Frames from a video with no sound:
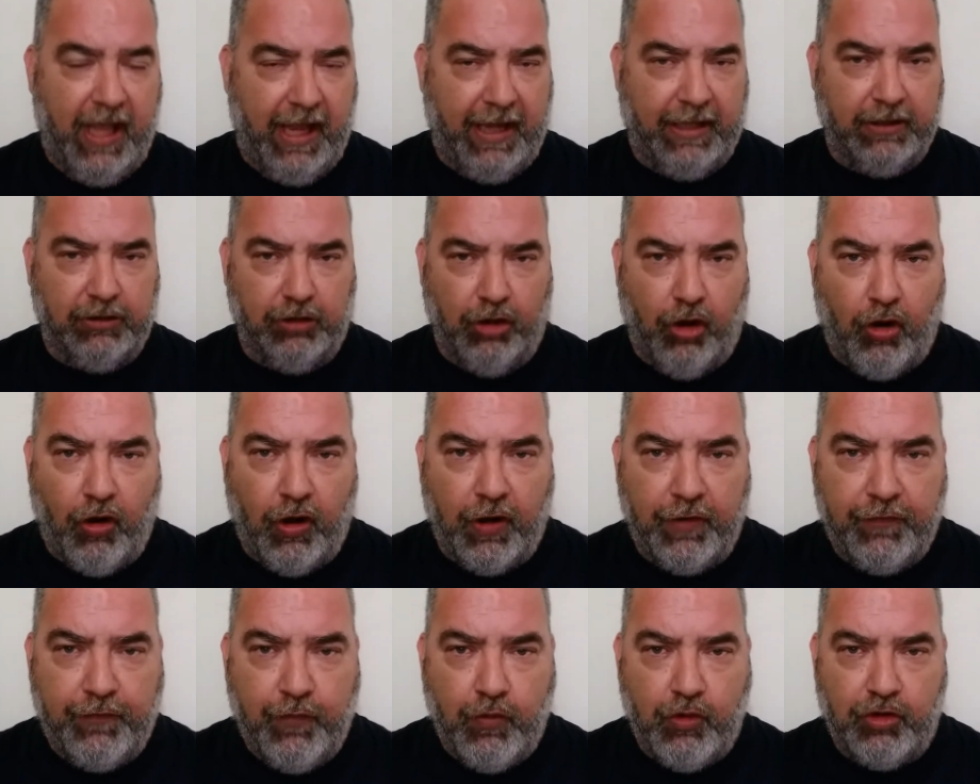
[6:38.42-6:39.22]

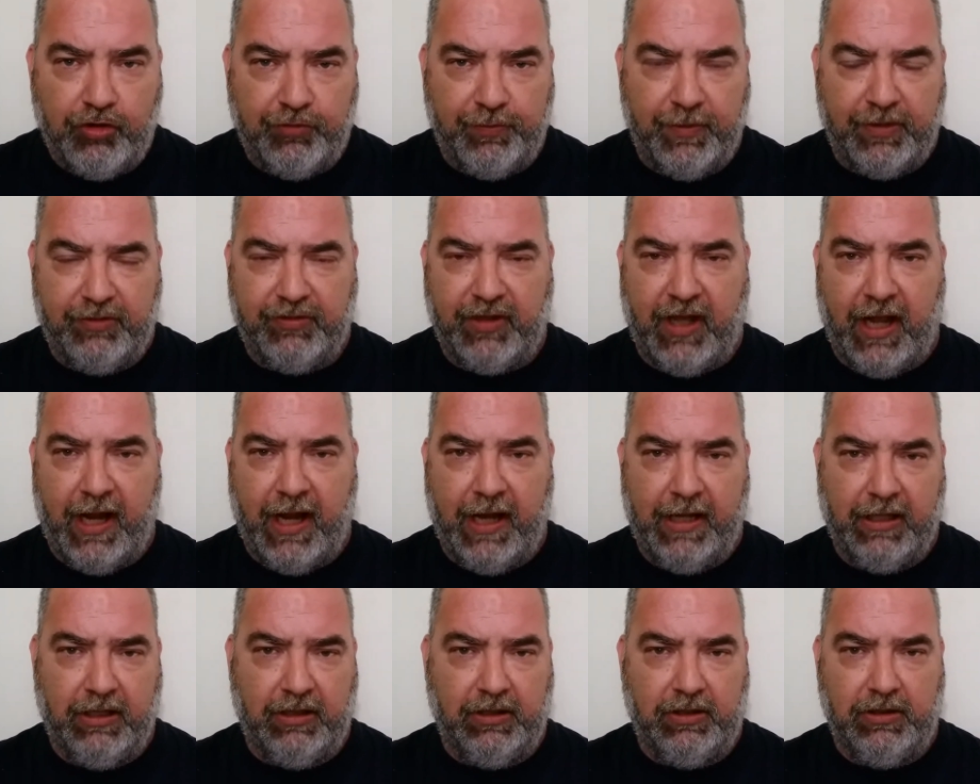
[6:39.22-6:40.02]
law enforcement
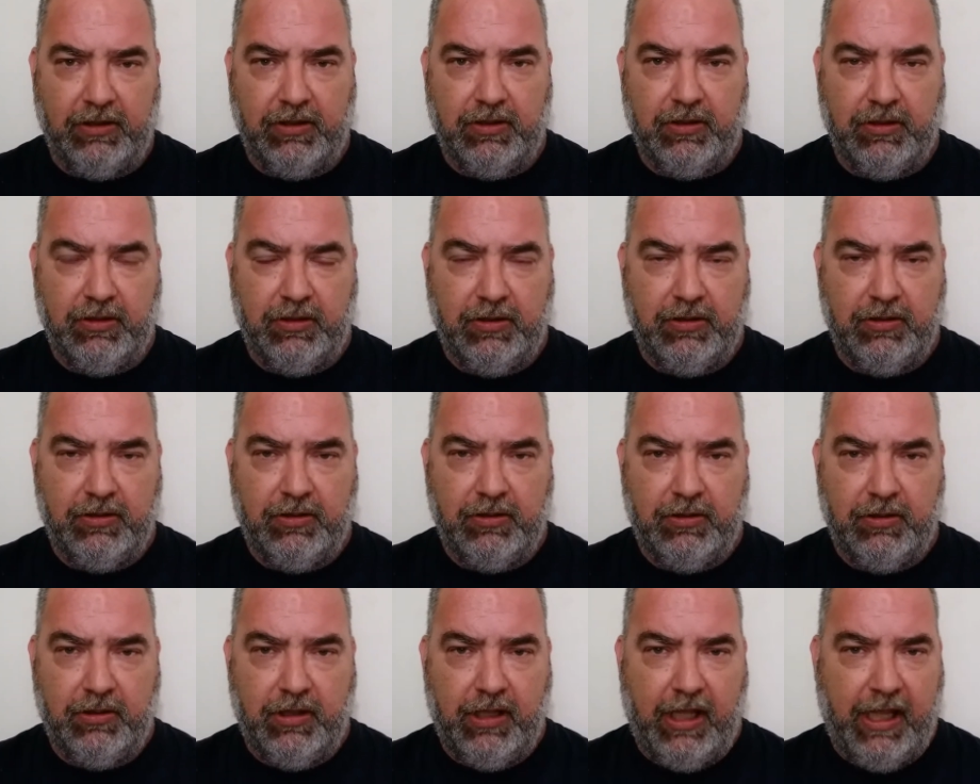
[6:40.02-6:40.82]
title,
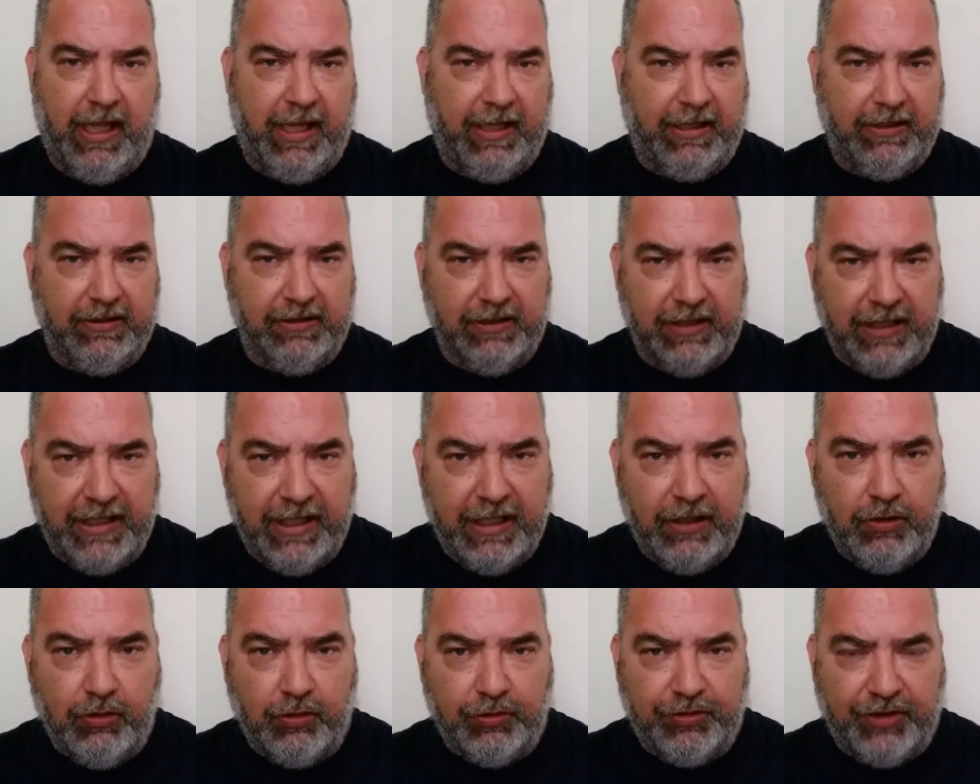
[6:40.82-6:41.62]
a
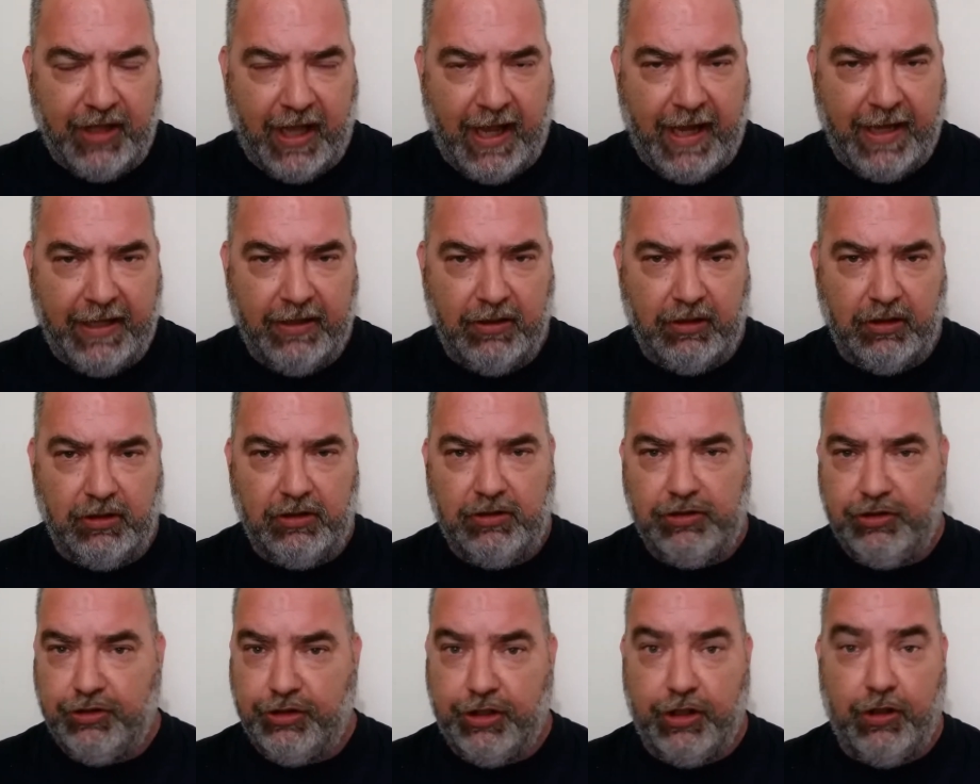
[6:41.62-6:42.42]
legal title,
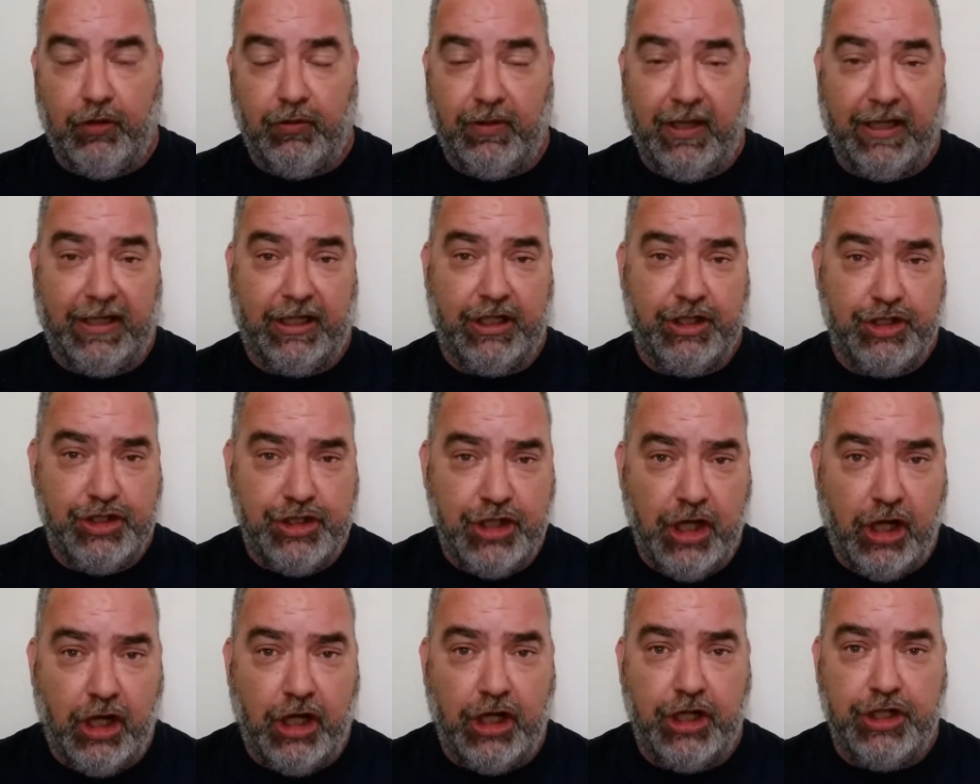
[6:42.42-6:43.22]
you know, like a
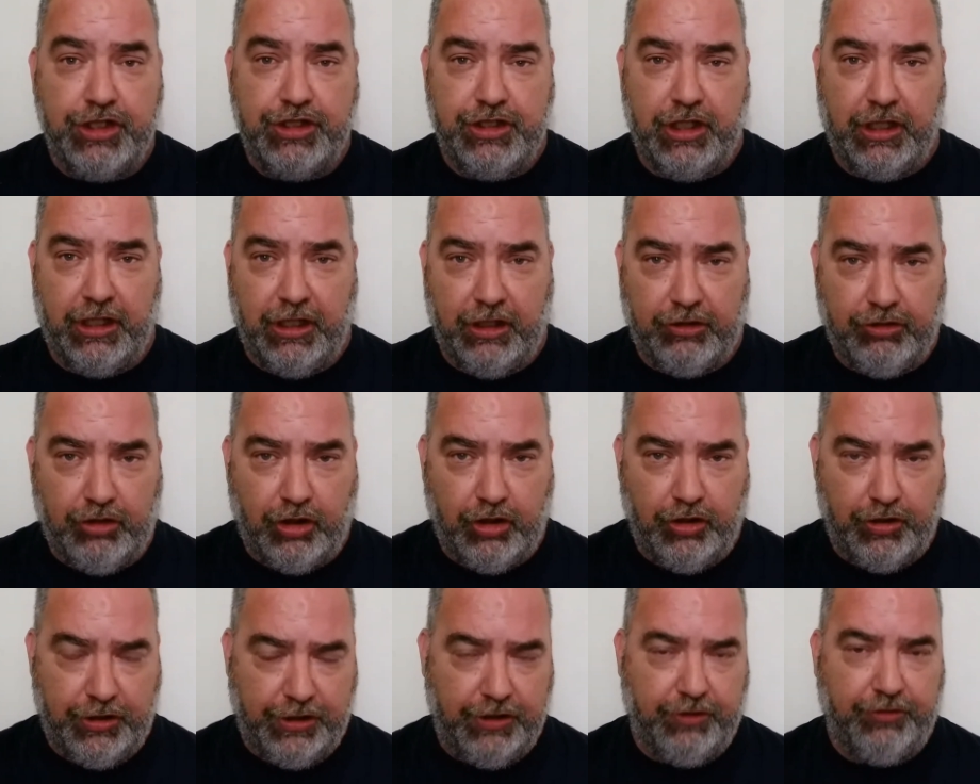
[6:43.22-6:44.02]
judge, an
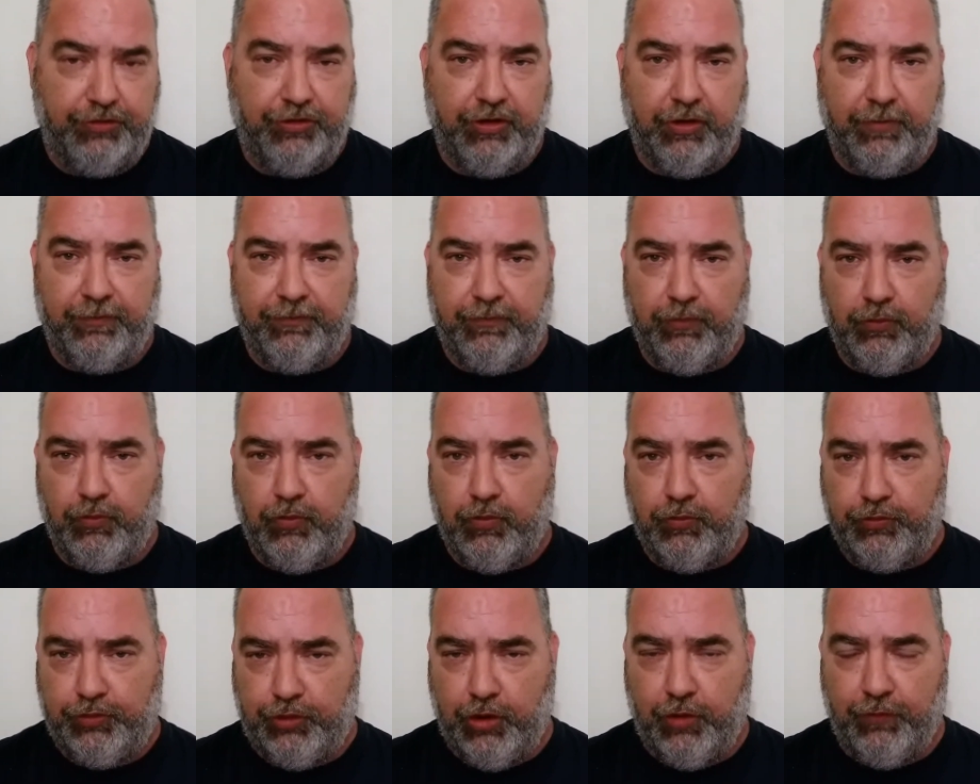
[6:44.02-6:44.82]
attorney, or
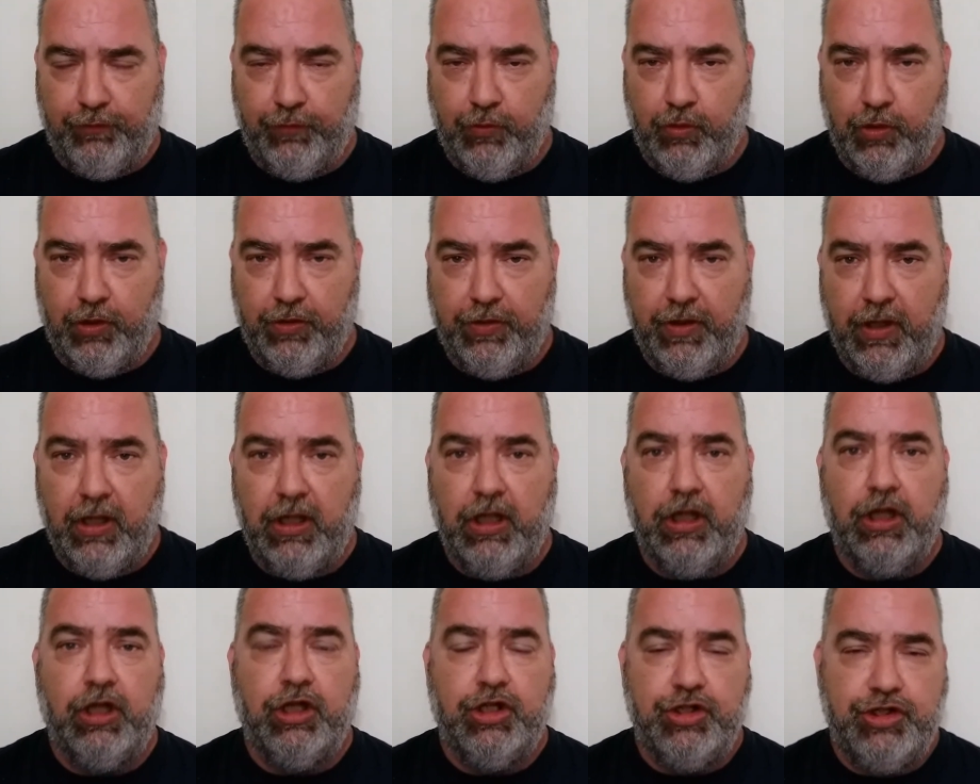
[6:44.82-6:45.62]
so forth,
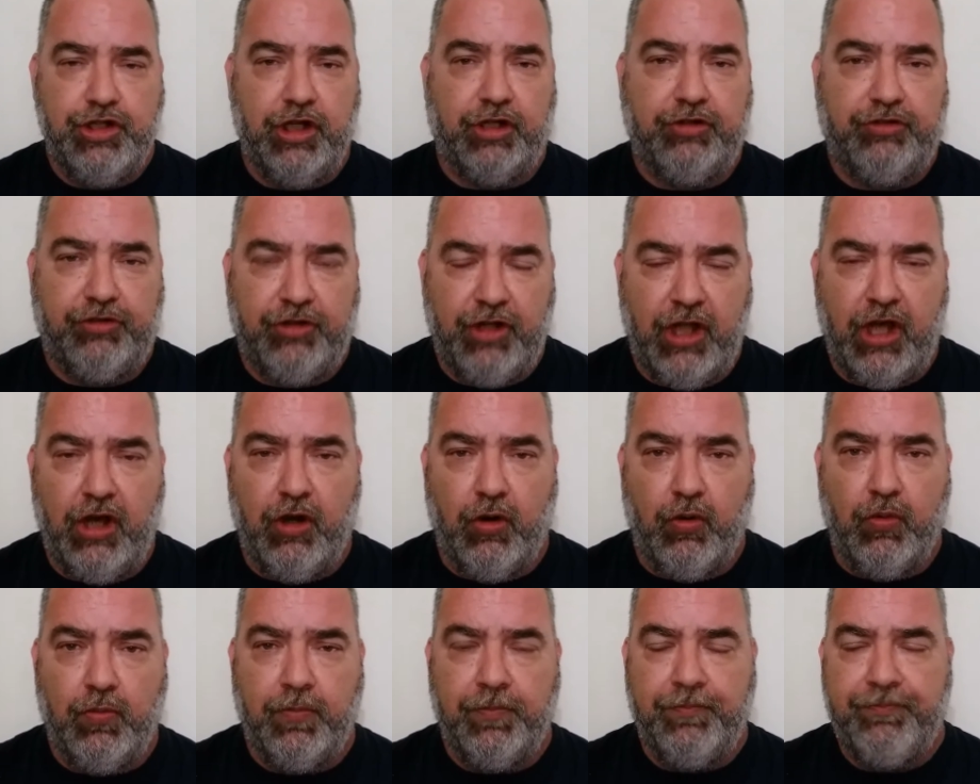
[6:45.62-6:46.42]
just
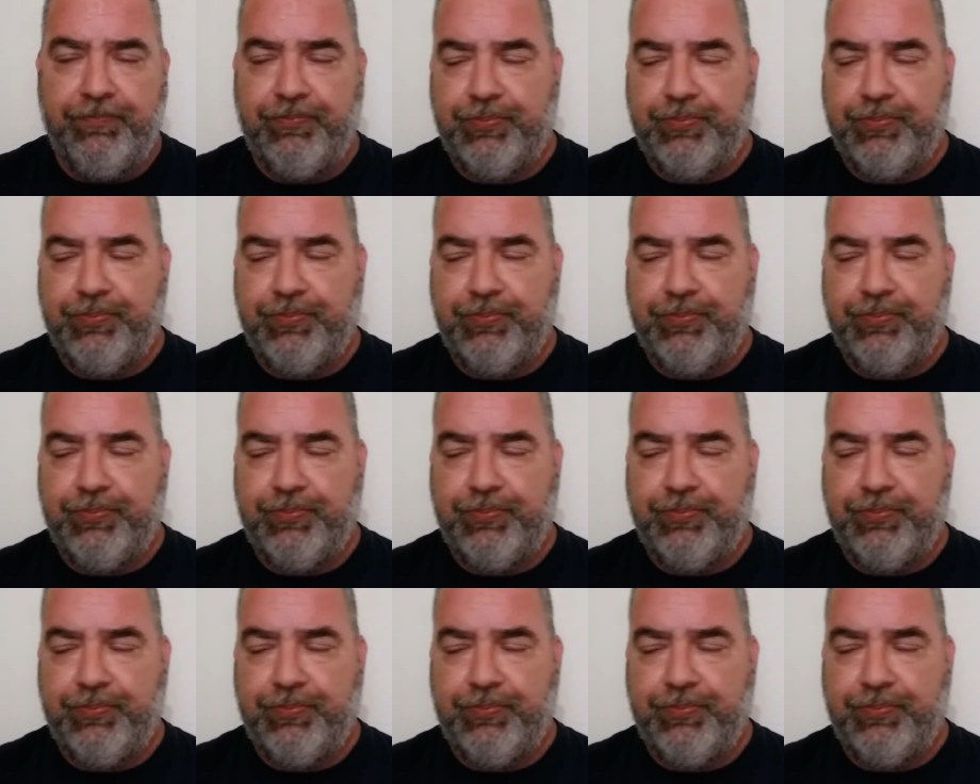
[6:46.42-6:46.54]
know